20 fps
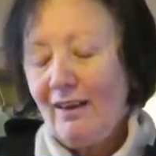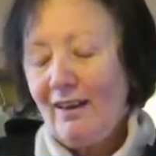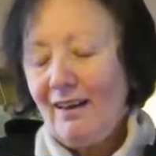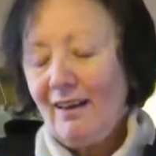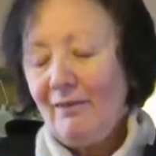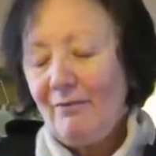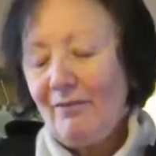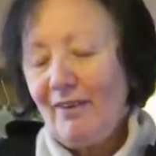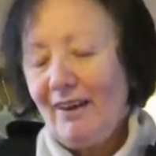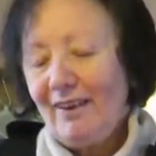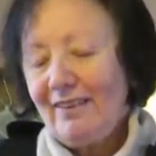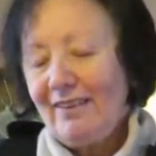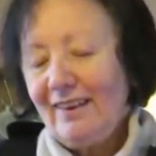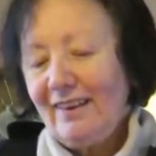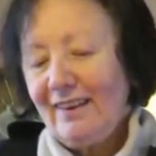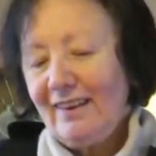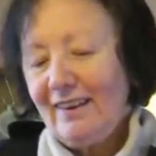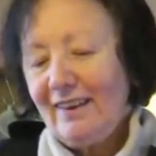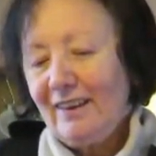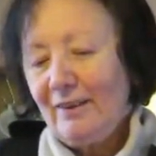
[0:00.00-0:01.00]
um, I
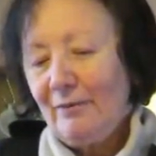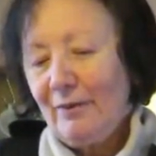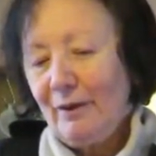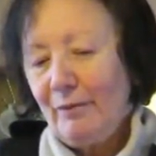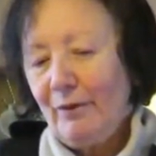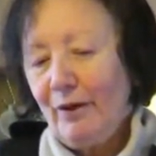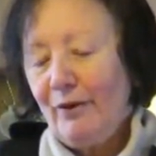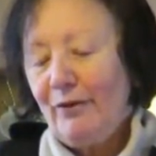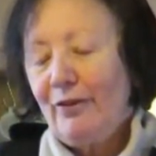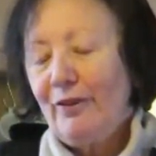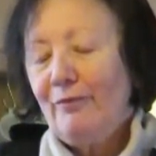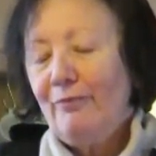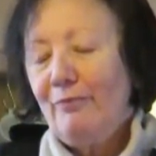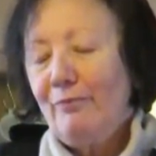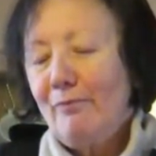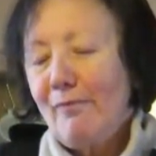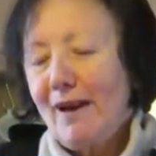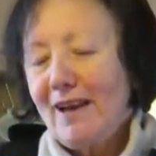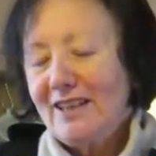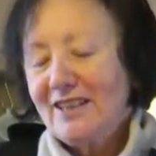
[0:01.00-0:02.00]
think it can be both a
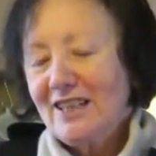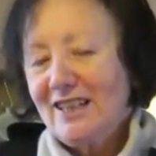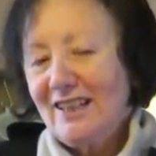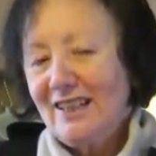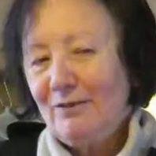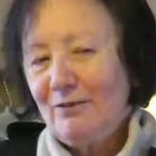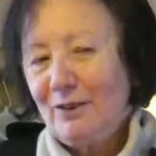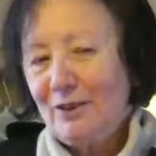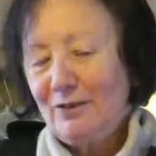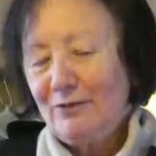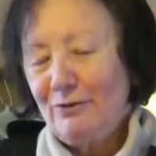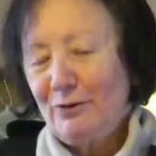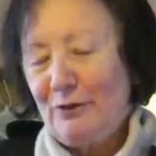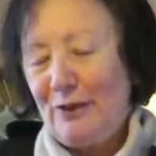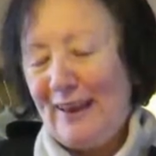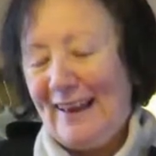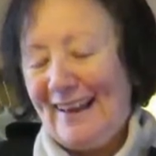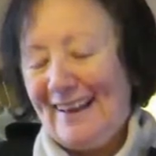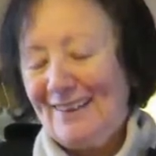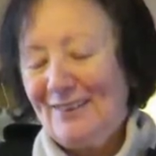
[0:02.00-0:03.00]
majorly wonderful
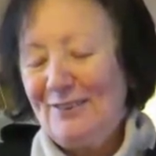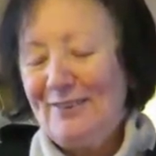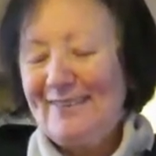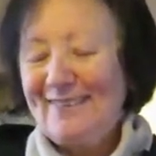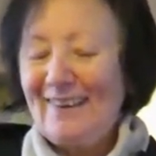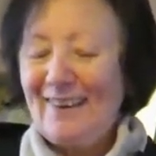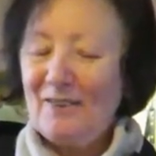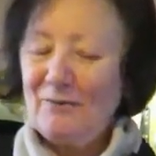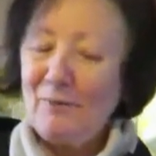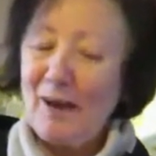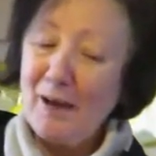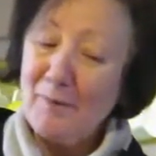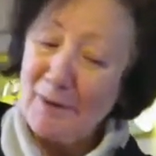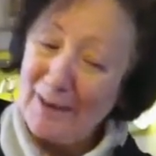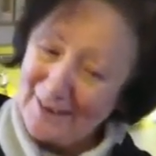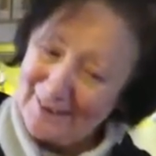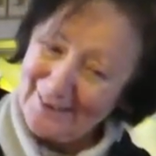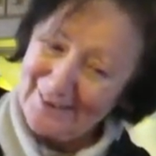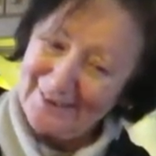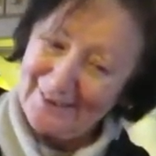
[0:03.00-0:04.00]
thing and also
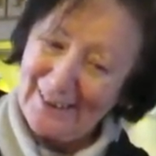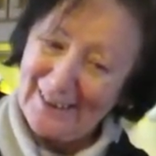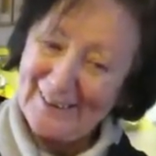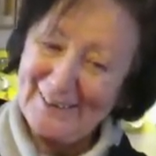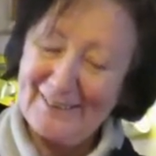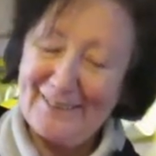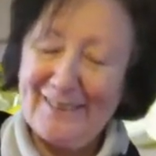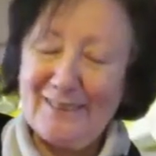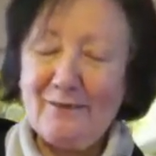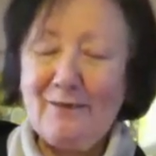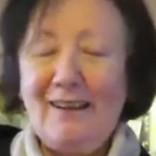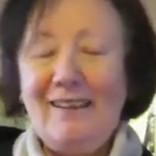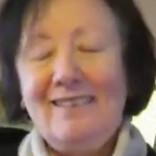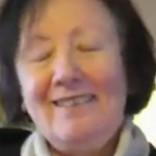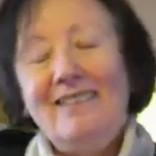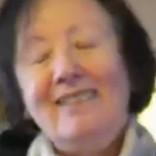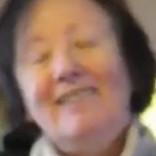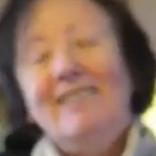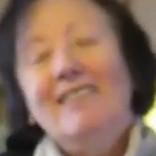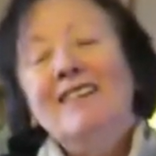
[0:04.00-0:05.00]
maybe a distractor as well.
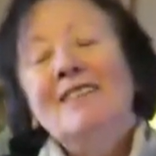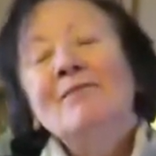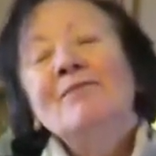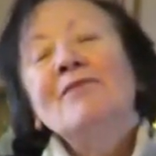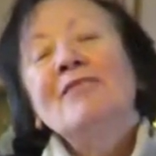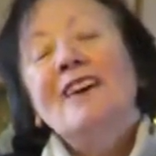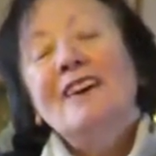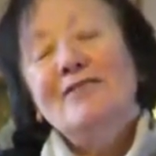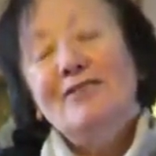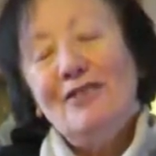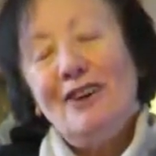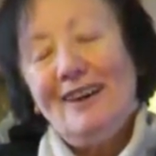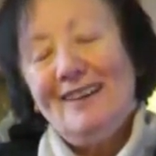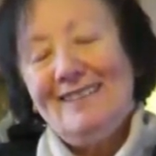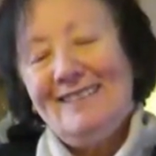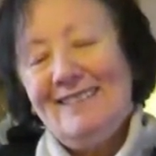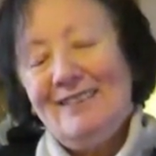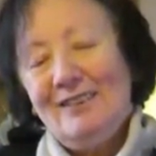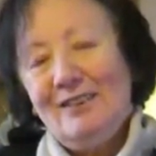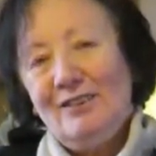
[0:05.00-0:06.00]
So I've
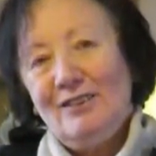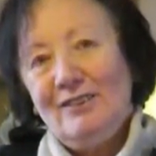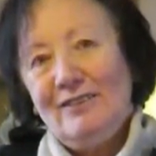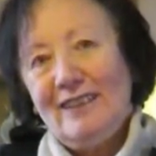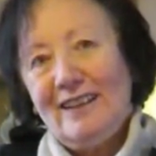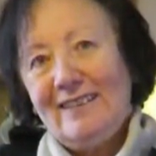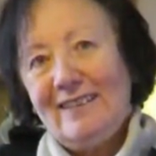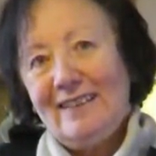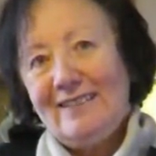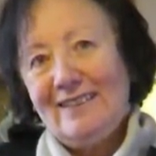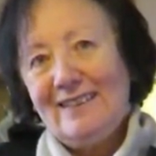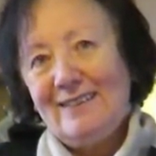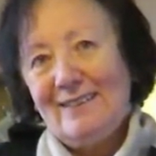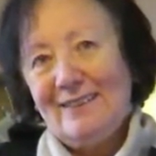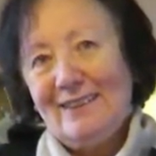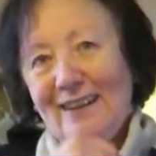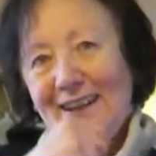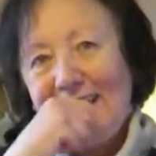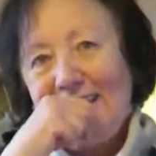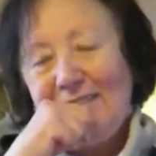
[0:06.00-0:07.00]
tried to take that
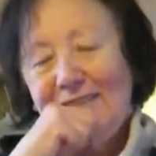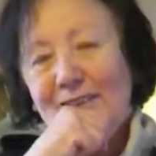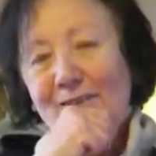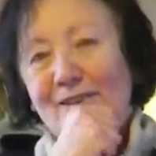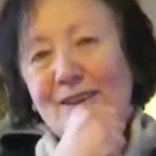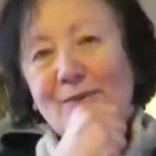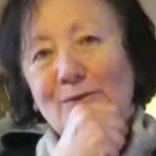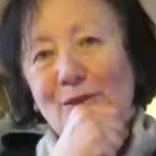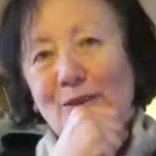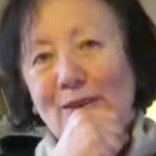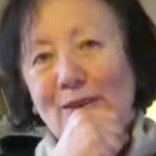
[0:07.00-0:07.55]
into account with what I'm